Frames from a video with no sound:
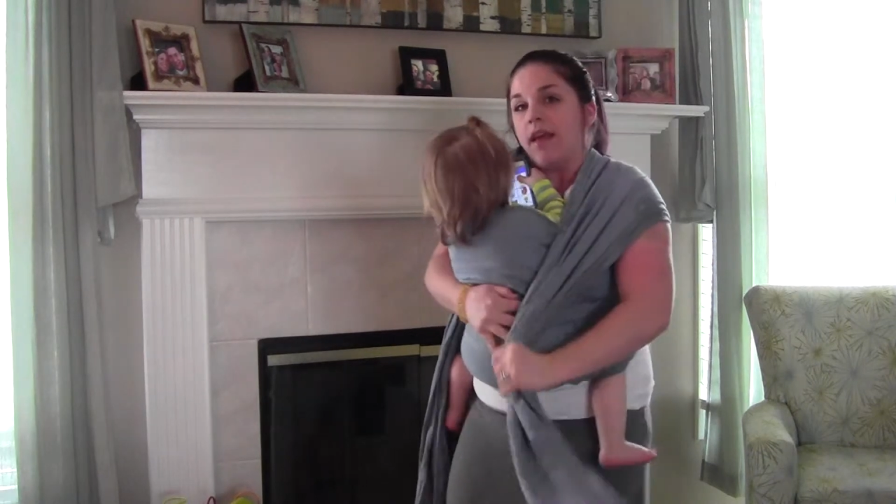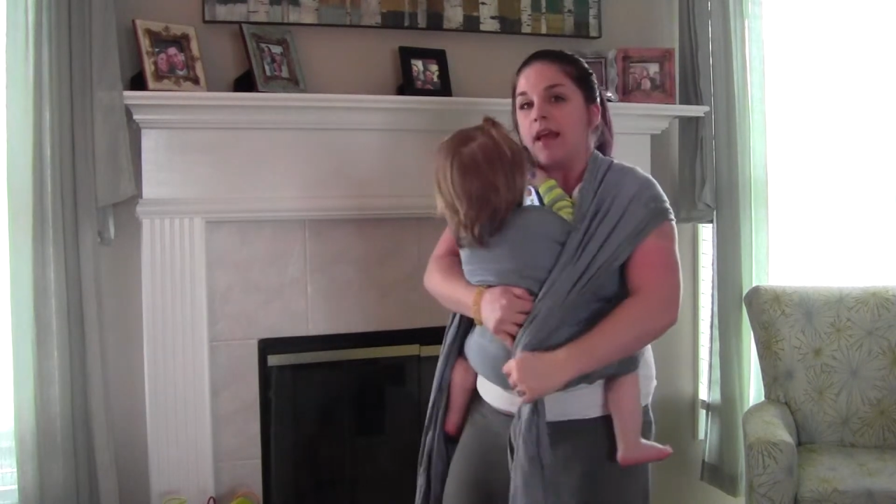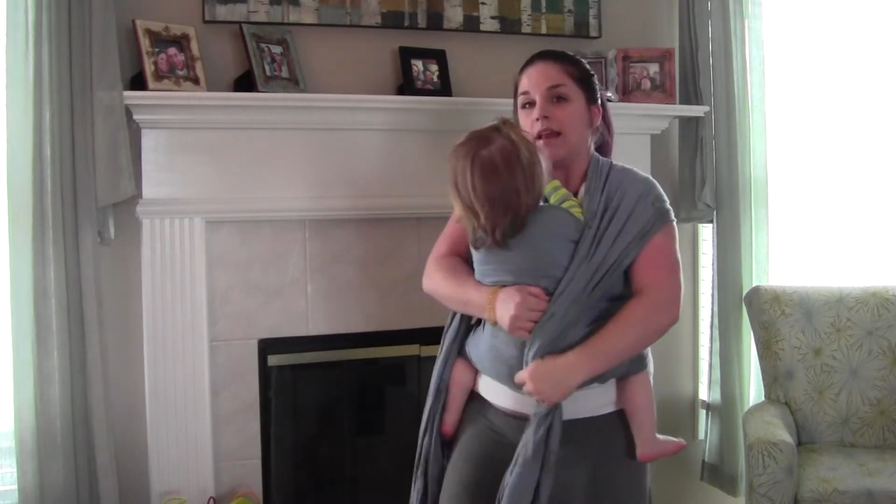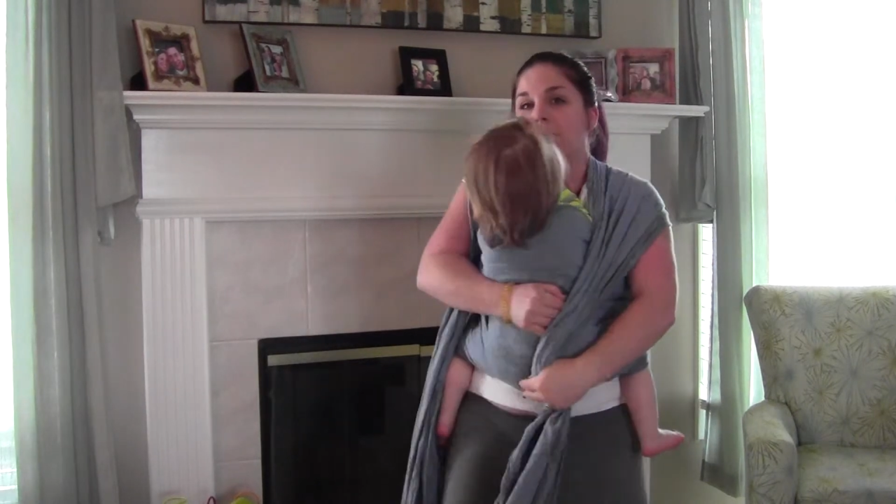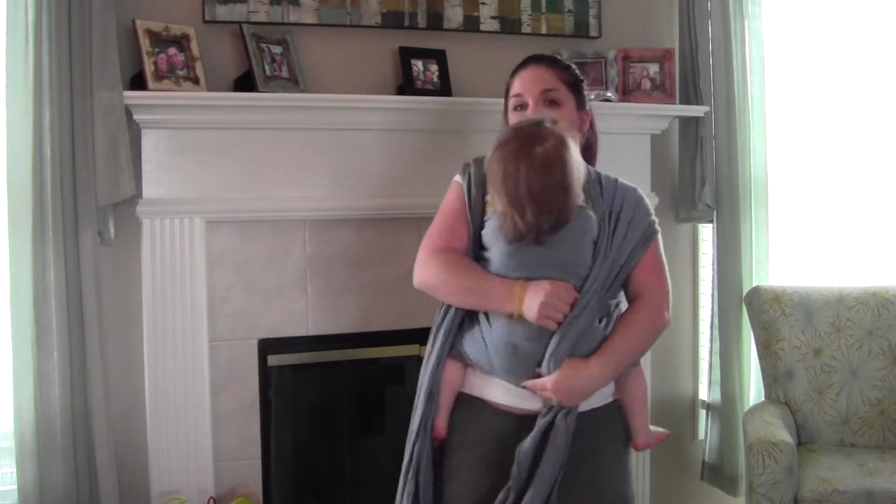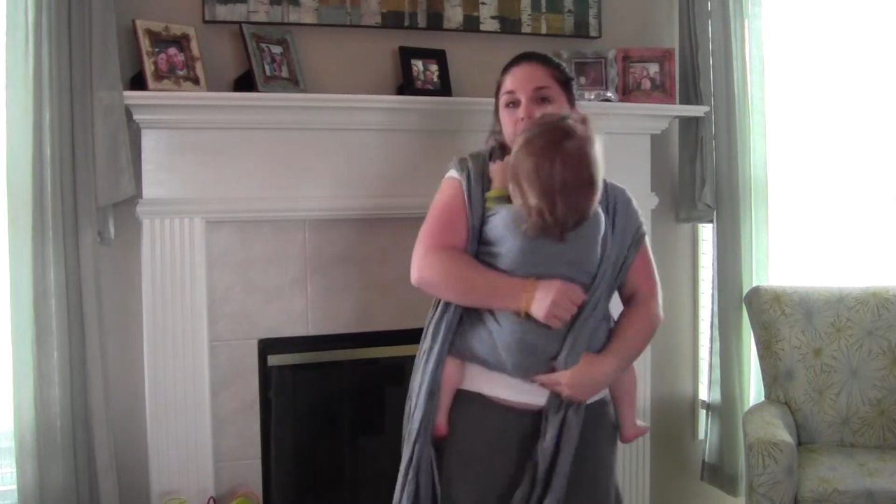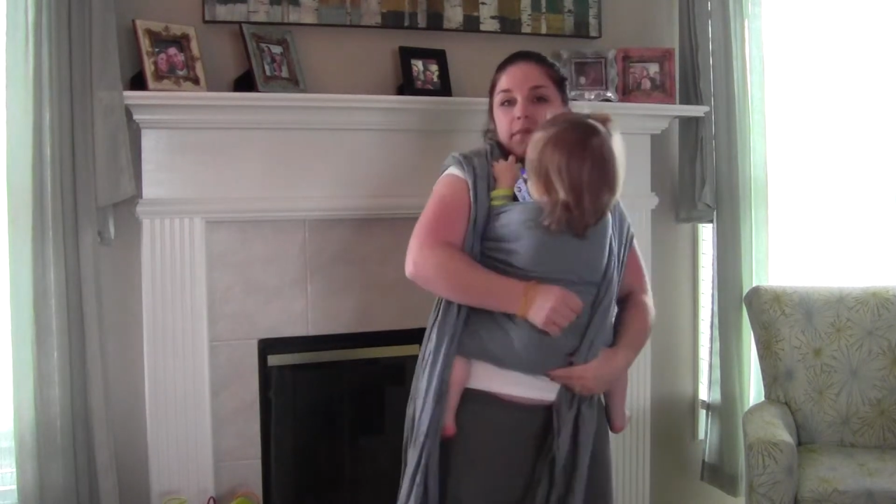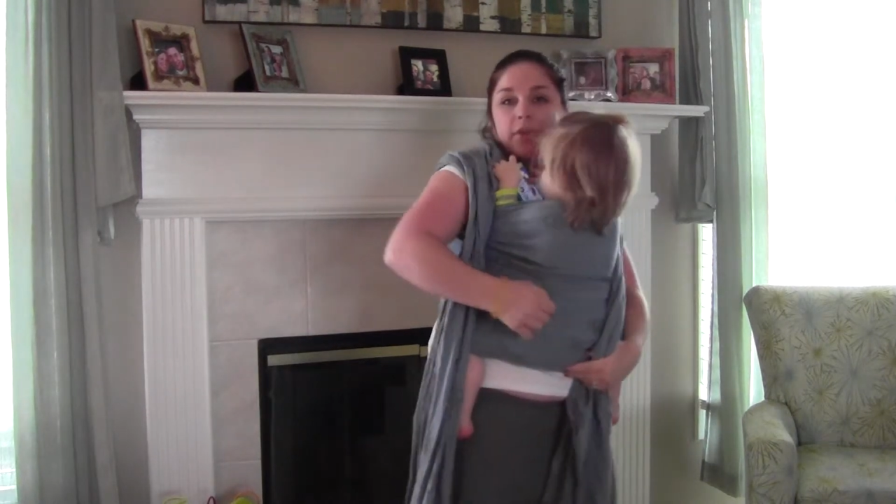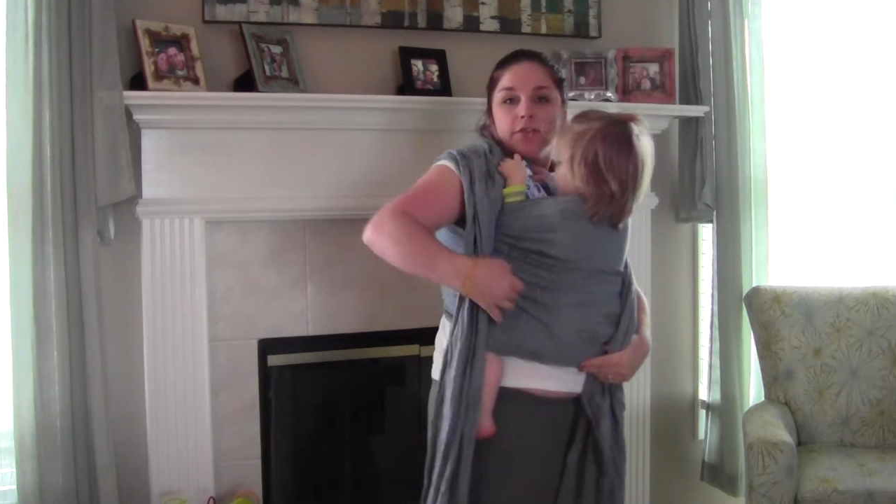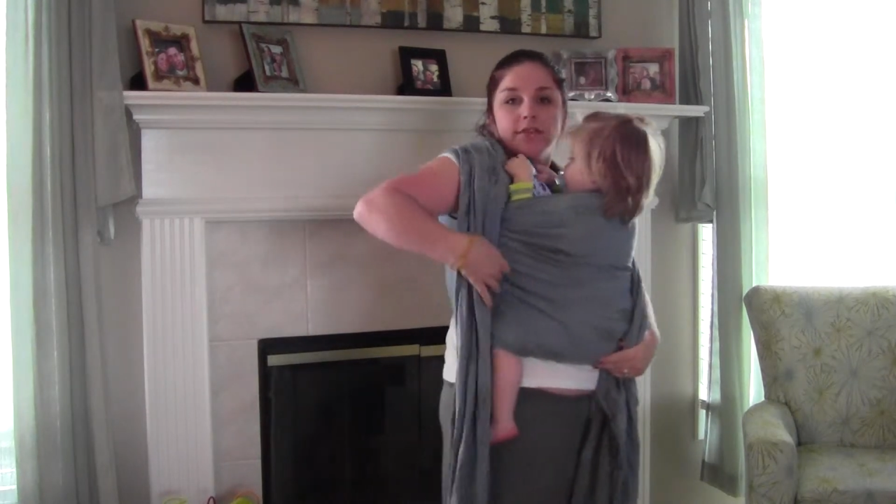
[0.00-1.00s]
And I work from
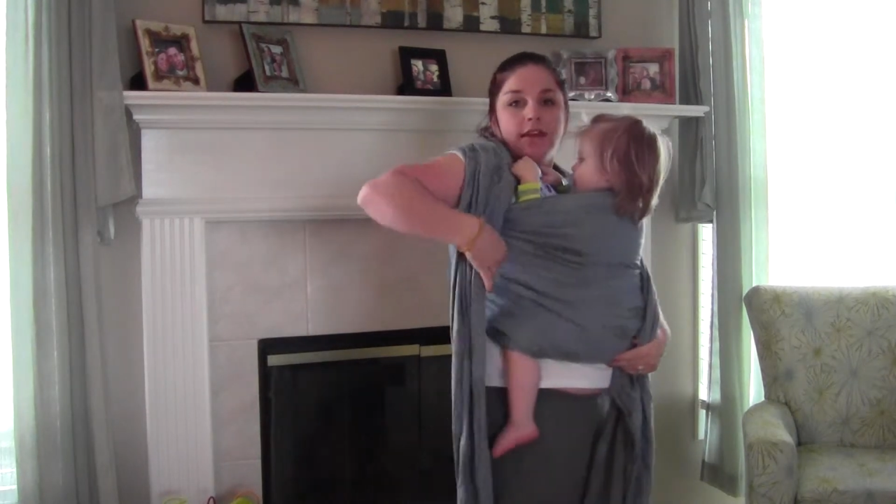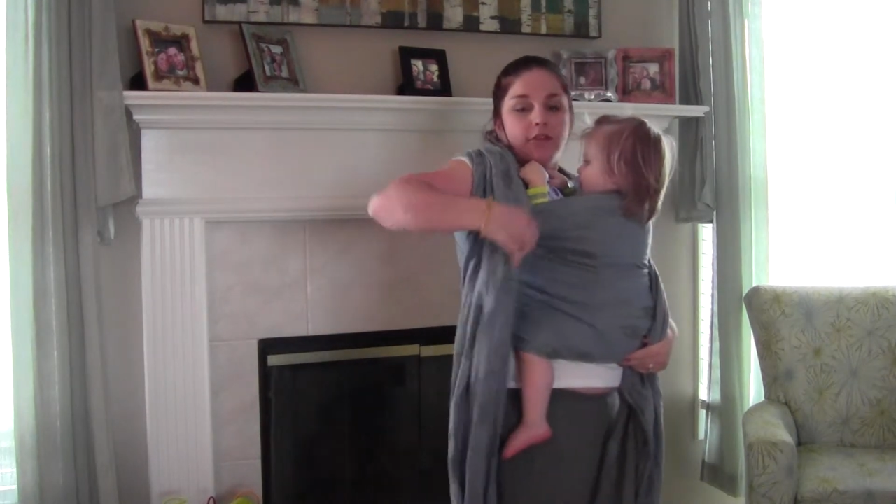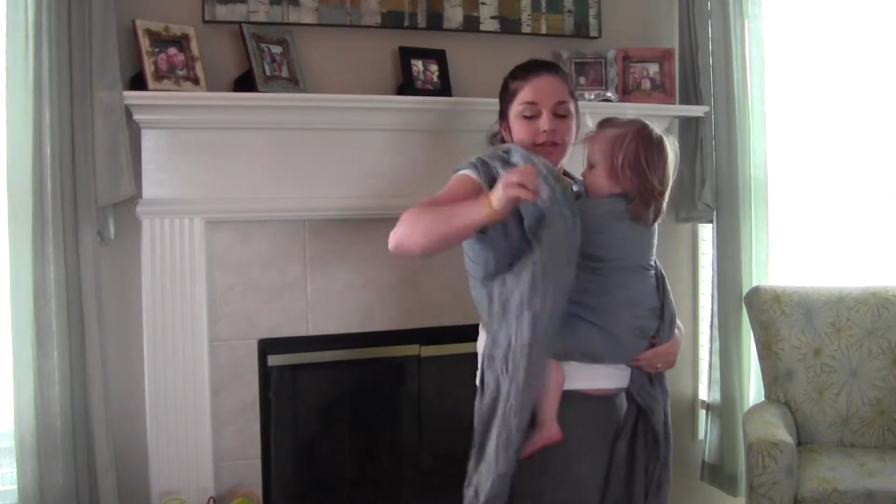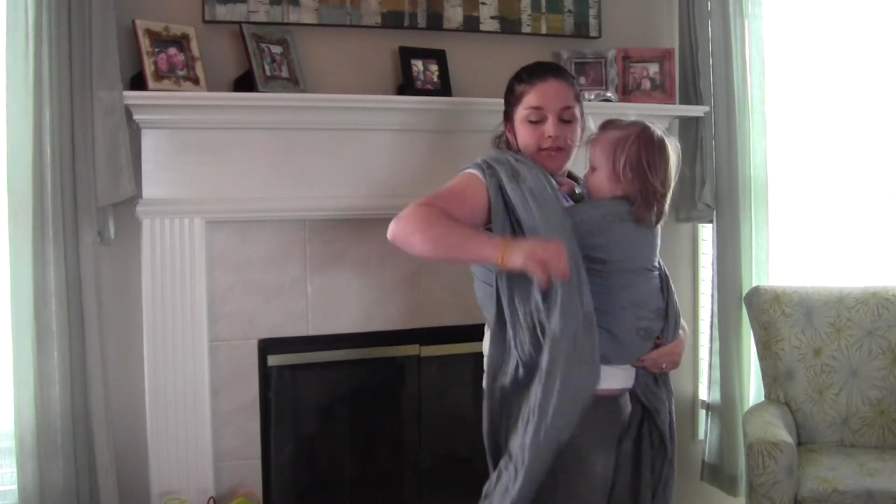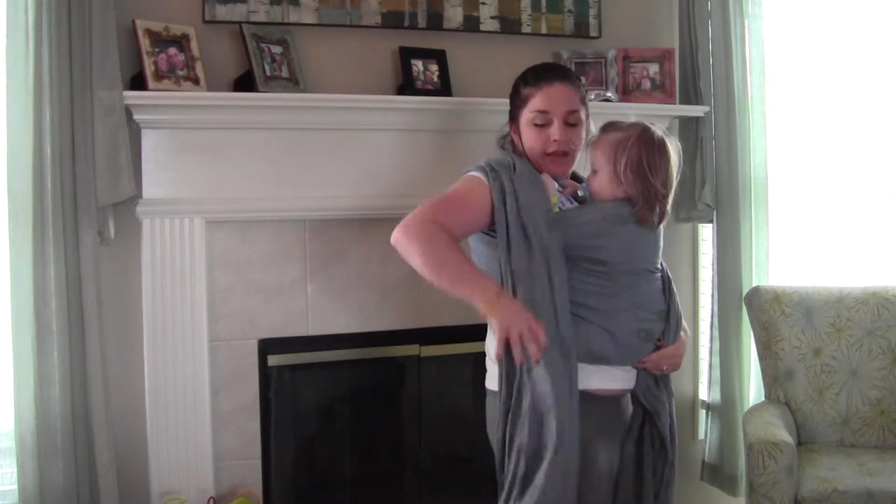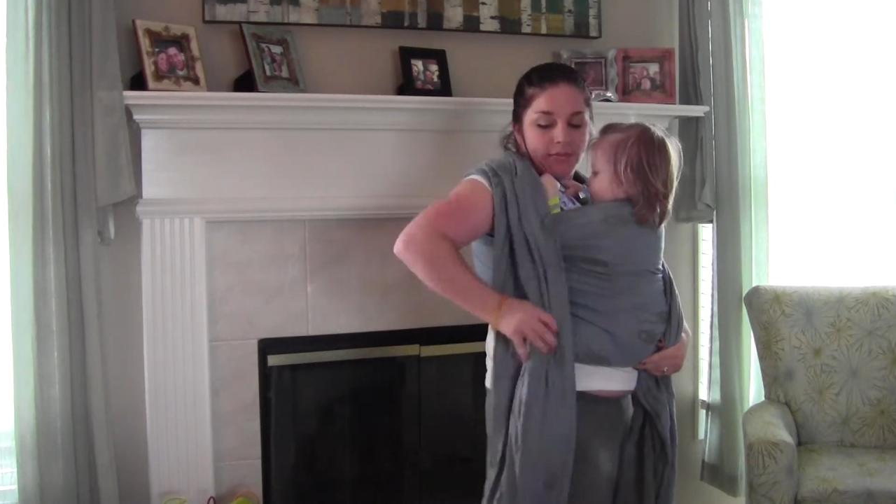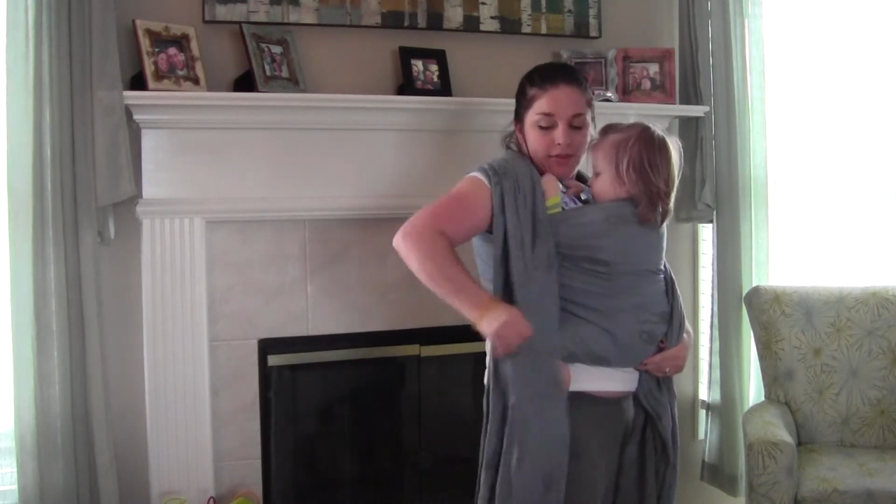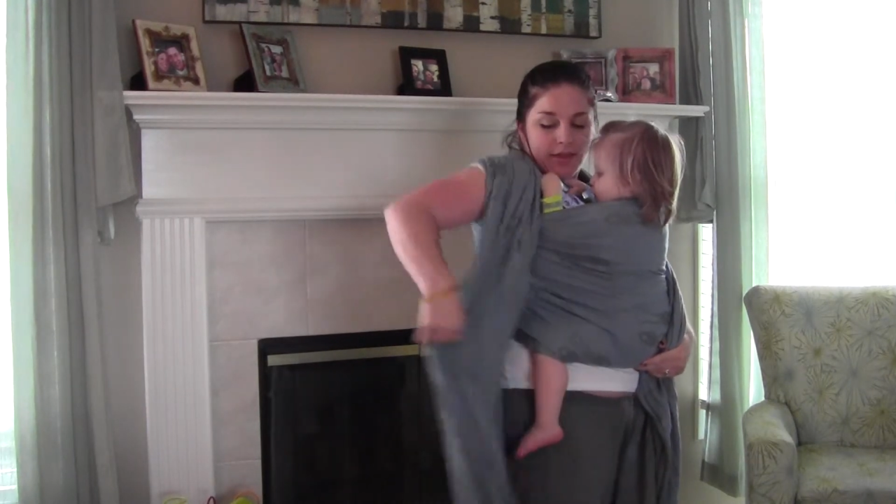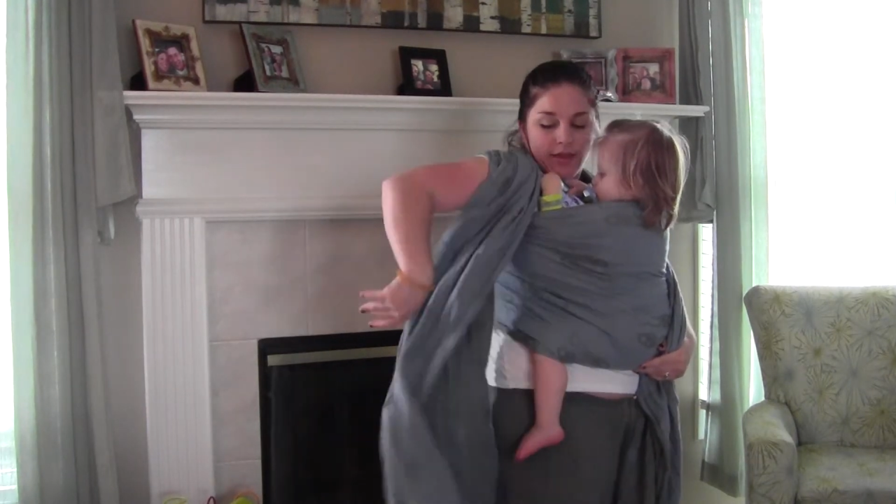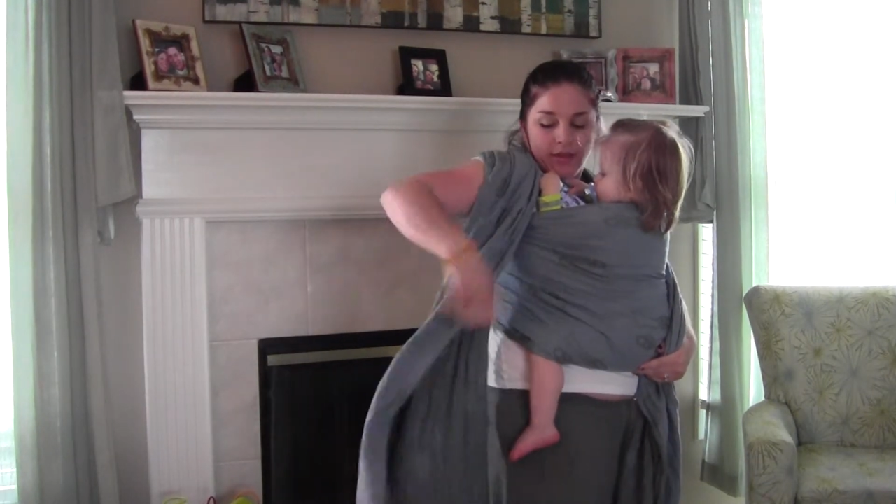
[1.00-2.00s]
the other side, do the same
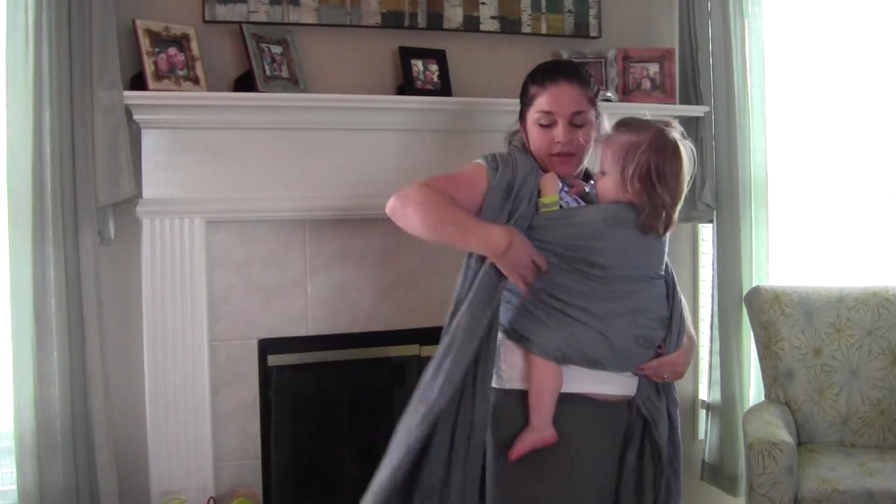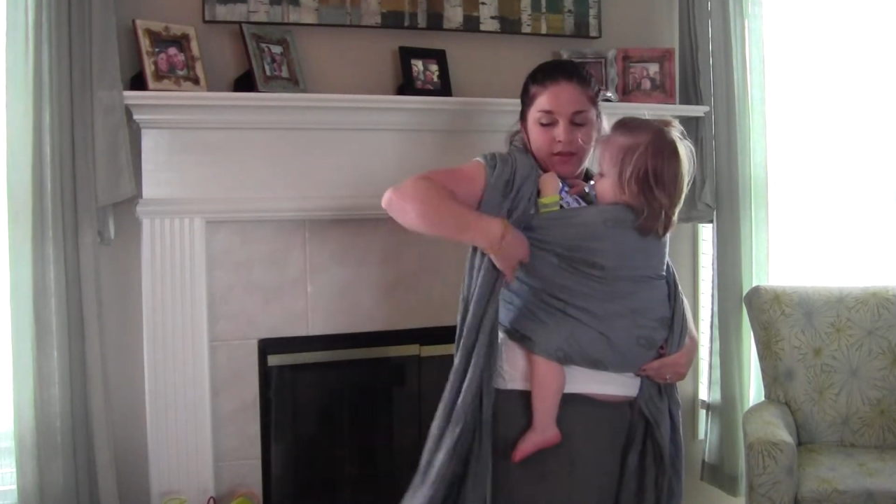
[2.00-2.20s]
thing.